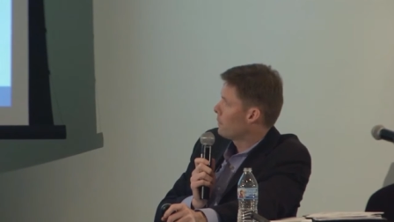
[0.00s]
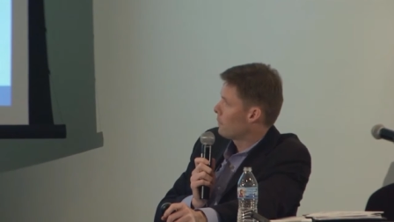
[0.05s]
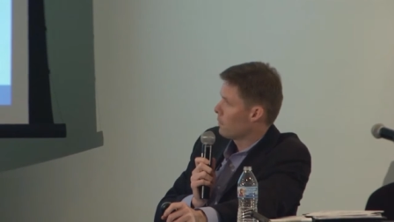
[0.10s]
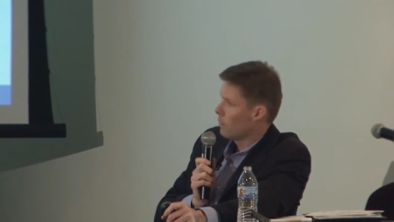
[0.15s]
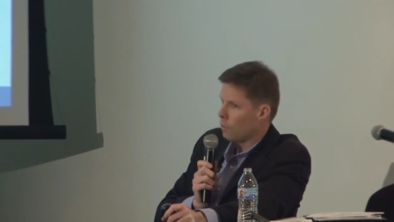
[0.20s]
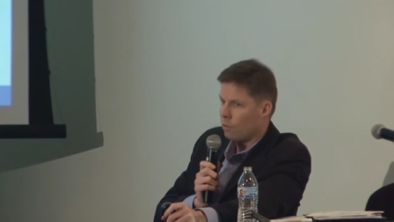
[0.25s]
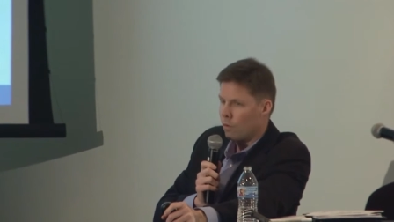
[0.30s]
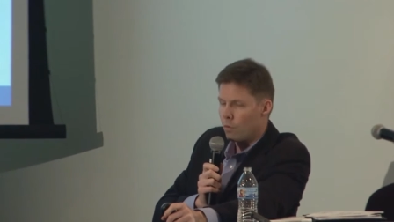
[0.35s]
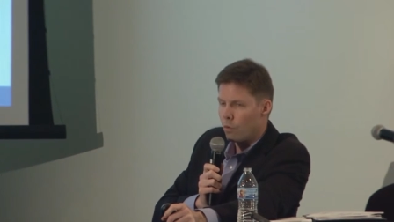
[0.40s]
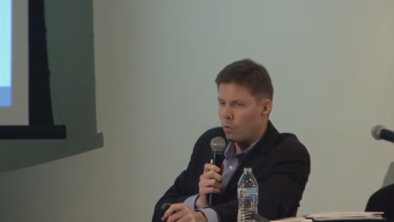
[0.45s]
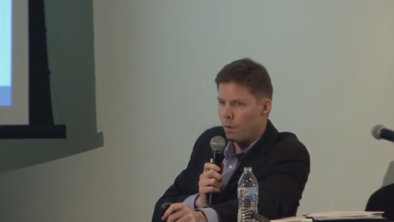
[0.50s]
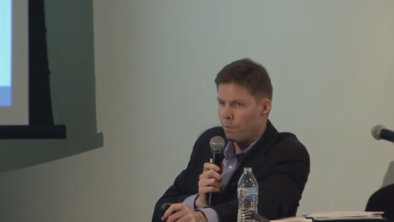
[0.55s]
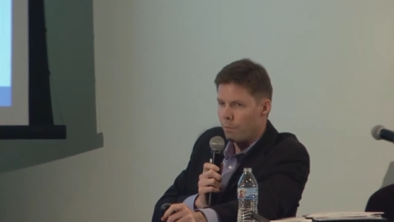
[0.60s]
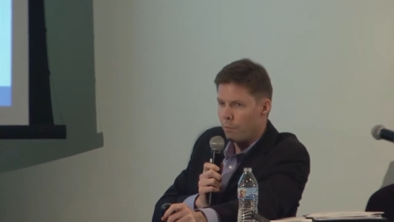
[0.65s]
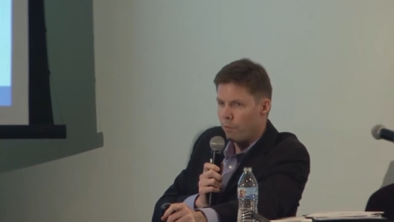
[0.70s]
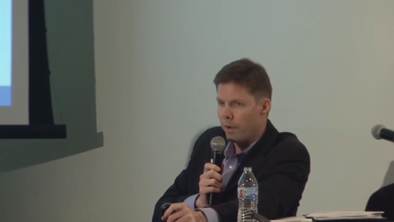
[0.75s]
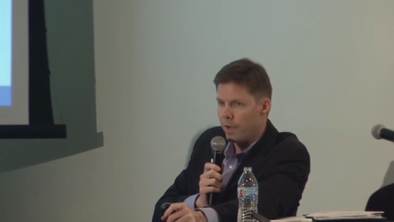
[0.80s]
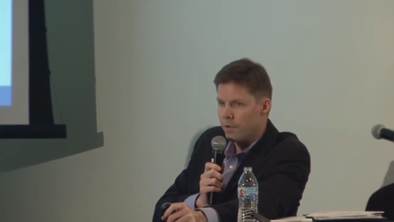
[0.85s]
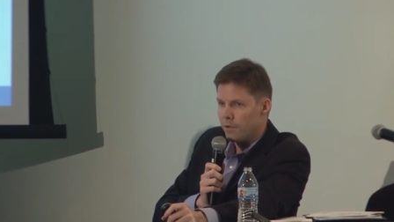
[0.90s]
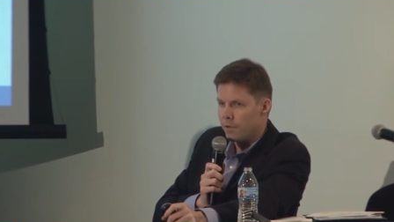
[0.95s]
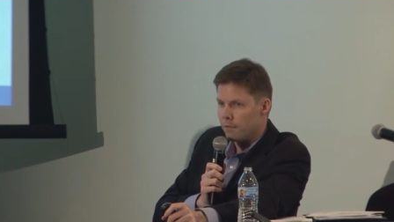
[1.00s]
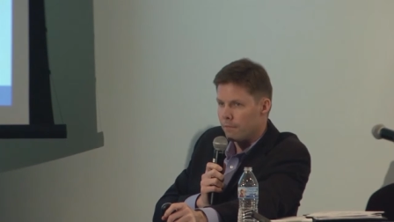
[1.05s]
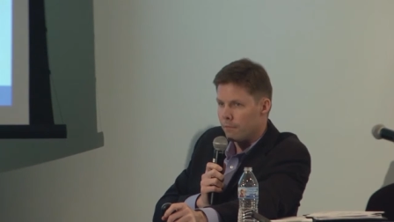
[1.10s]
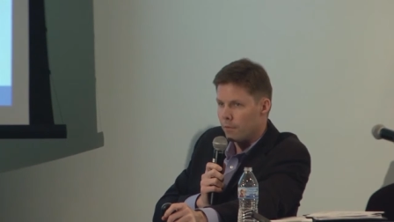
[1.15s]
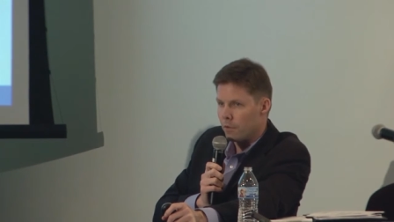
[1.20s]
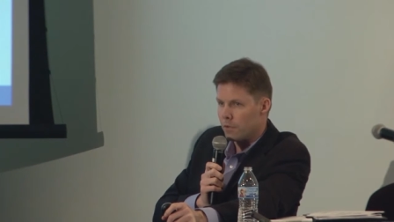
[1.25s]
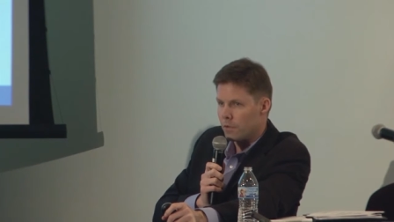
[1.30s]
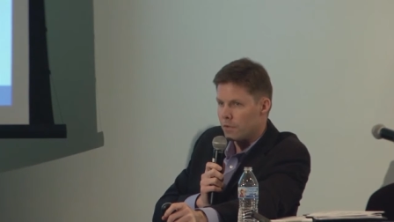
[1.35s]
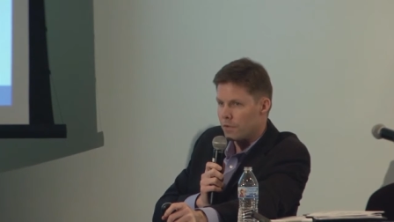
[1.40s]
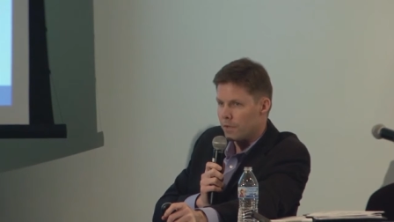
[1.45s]
So corporation
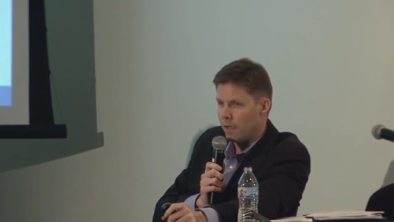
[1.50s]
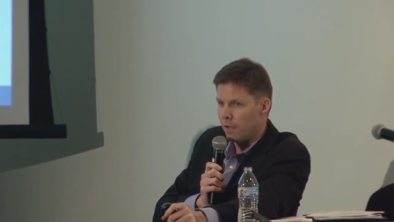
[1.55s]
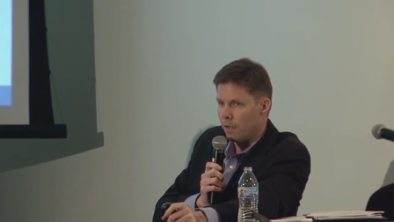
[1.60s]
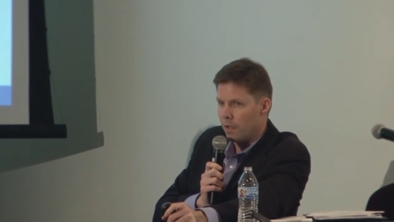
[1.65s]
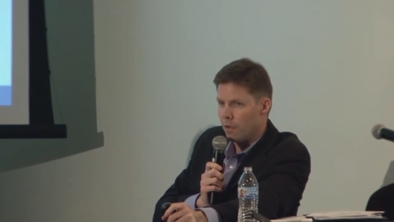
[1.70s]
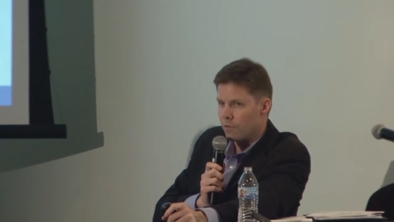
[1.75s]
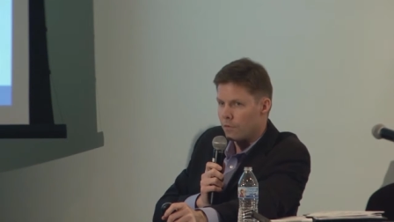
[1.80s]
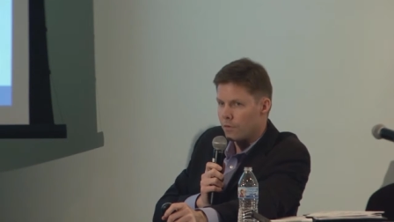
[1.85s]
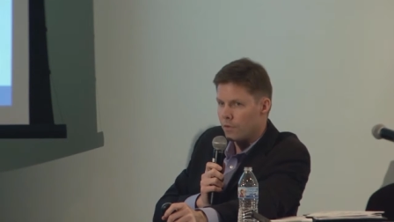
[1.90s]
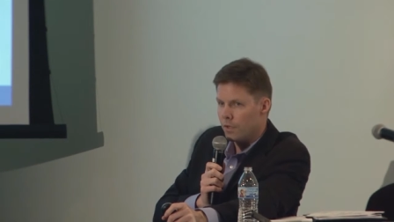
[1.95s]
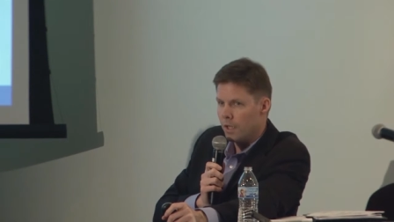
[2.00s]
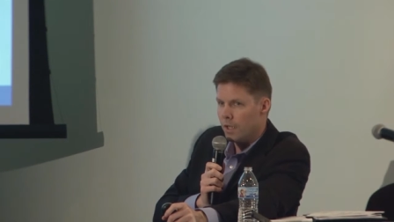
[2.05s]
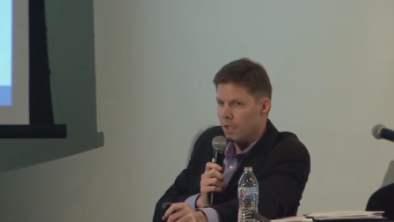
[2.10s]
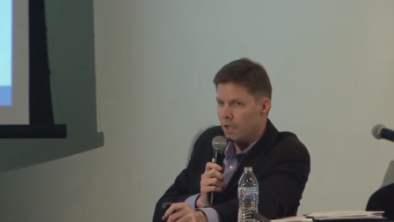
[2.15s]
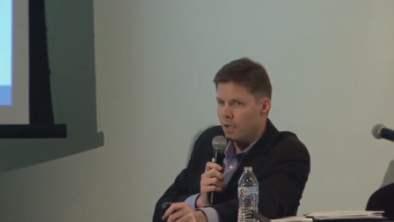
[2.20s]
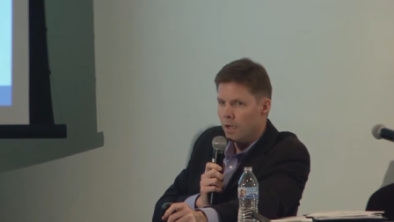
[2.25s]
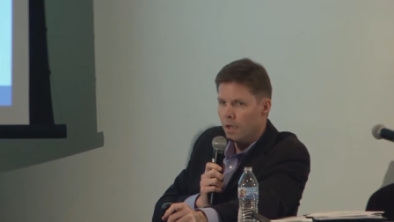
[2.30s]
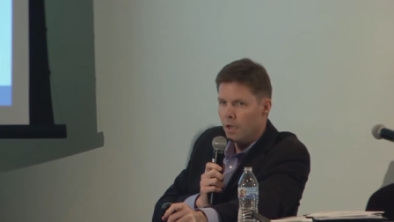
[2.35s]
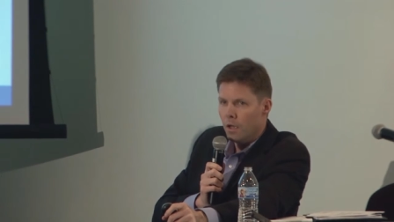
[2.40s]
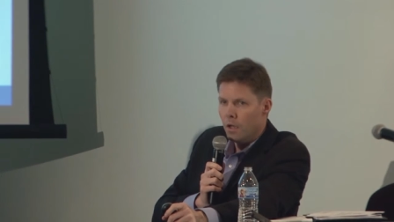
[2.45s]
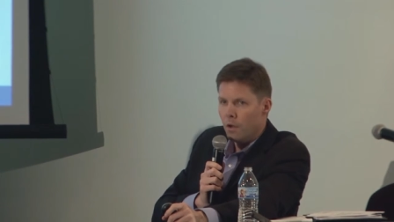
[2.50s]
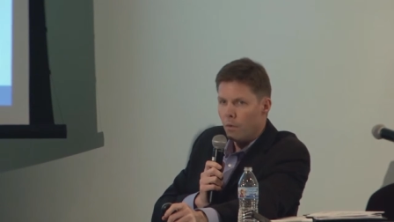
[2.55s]
versus LLC,